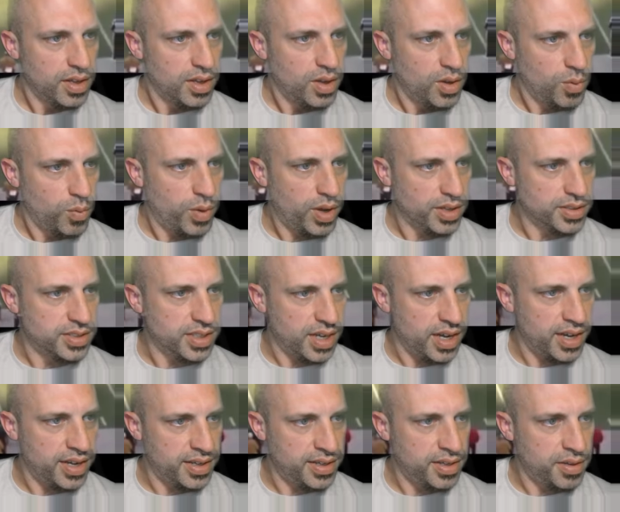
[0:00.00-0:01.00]
Well
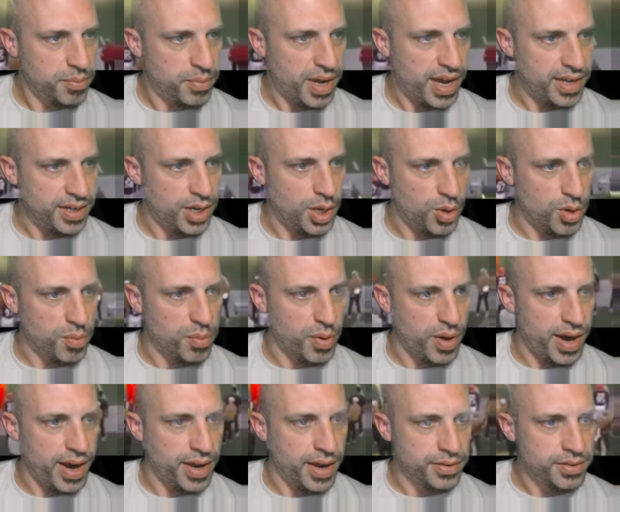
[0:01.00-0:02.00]
done by Noah
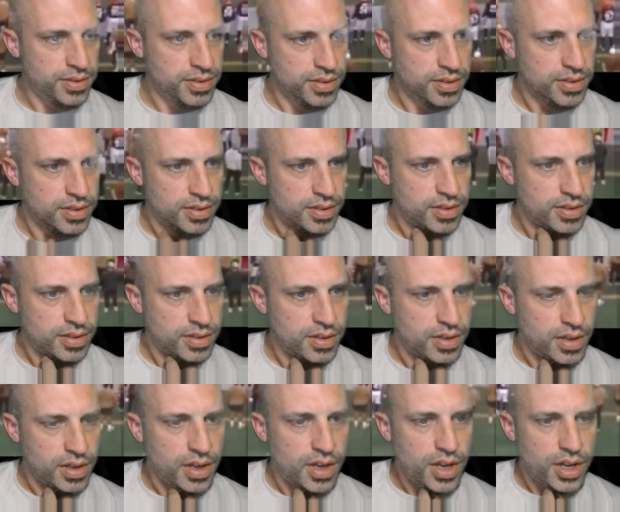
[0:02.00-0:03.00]
Brown.
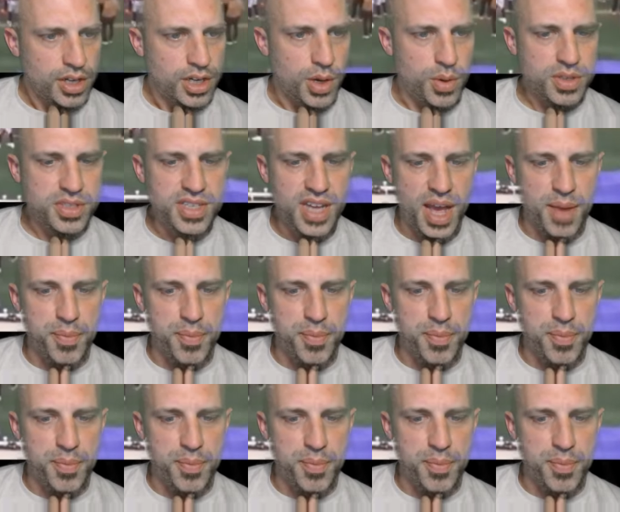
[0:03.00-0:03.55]
Noah's not